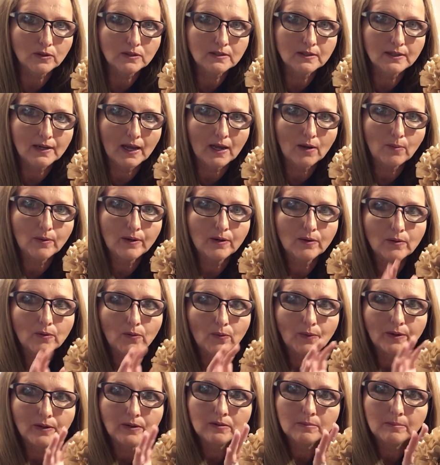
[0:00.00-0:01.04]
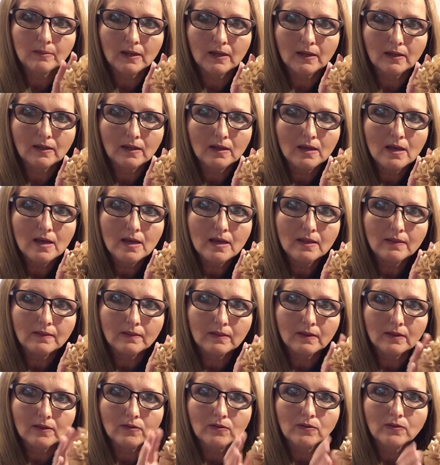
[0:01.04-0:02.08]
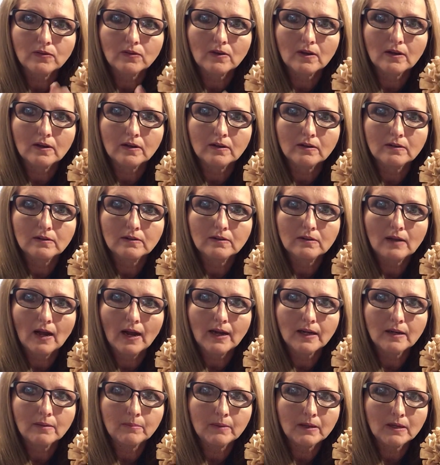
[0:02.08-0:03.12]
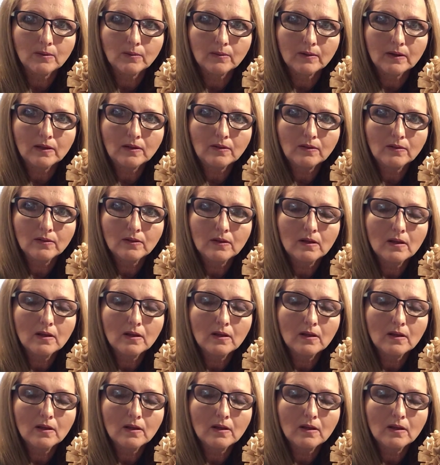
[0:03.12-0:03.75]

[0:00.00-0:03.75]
Today we are going to make this tiny mini wreath.